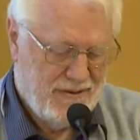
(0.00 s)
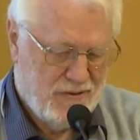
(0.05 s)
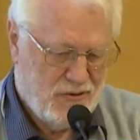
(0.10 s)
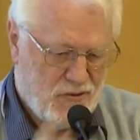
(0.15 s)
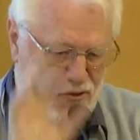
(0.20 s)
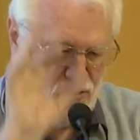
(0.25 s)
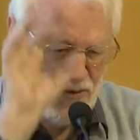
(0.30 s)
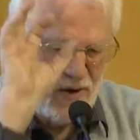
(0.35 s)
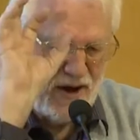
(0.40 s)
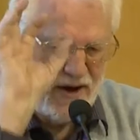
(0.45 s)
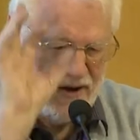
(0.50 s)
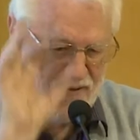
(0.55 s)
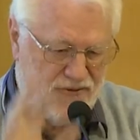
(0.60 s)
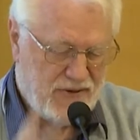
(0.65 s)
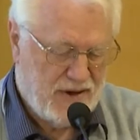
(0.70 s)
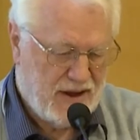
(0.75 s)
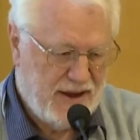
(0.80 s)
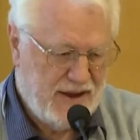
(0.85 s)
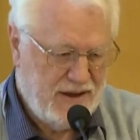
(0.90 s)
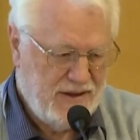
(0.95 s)

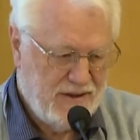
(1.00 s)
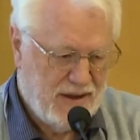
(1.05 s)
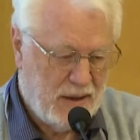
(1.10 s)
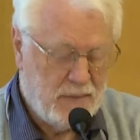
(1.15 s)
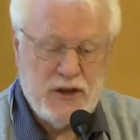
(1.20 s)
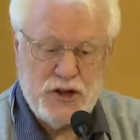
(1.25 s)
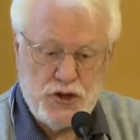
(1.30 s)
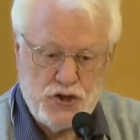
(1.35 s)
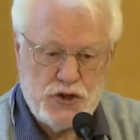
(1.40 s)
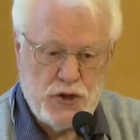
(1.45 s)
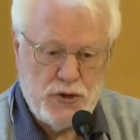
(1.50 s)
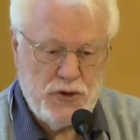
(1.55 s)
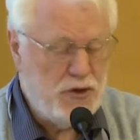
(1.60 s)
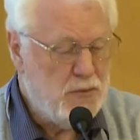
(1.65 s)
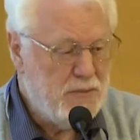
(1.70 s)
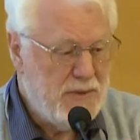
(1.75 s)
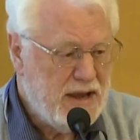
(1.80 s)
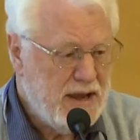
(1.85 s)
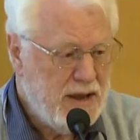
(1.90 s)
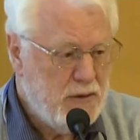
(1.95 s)
quantified. I'm going to show you
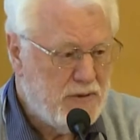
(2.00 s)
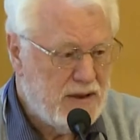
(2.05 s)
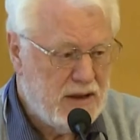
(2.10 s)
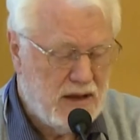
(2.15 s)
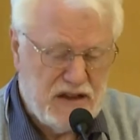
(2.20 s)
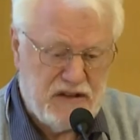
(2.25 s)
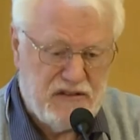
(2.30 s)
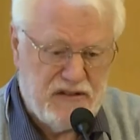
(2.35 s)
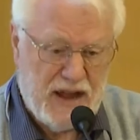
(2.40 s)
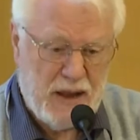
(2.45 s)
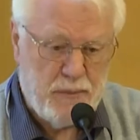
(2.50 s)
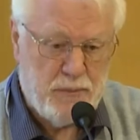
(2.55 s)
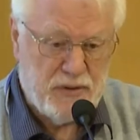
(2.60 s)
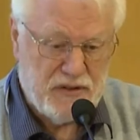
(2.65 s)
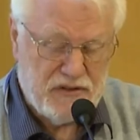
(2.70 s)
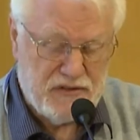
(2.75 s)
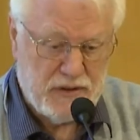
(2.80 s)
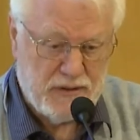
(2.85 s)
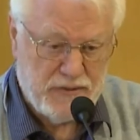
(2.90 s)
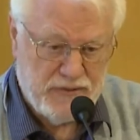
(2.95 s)
many real
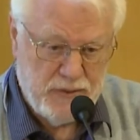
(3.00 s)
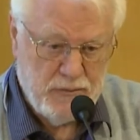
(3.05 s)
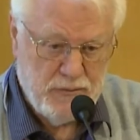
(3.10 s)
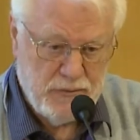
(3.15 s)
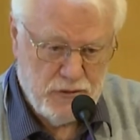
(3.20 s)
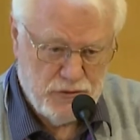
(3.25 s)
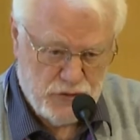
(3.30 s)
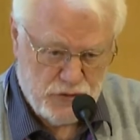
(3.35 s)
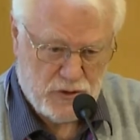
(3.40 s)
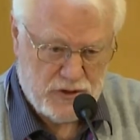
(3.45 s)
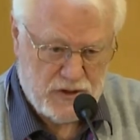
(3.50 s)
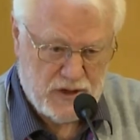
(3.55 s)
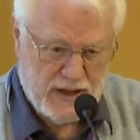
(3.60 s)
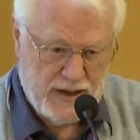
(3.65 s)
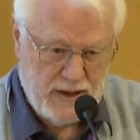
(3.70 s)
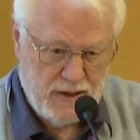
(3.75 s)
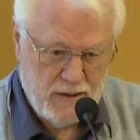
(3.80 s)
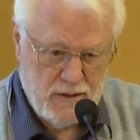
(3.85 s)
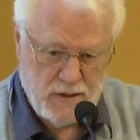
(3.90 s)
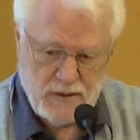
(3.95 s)
examples of them
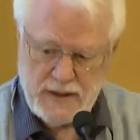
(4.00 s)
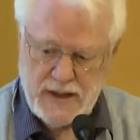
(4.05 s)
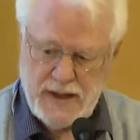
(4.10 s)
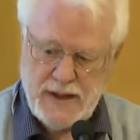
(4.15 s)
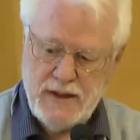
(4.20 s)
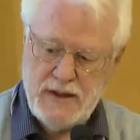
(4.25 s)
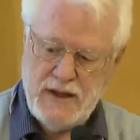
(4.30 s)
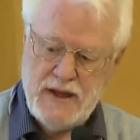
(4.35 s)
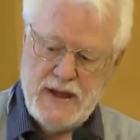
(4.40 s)
shortly, okay?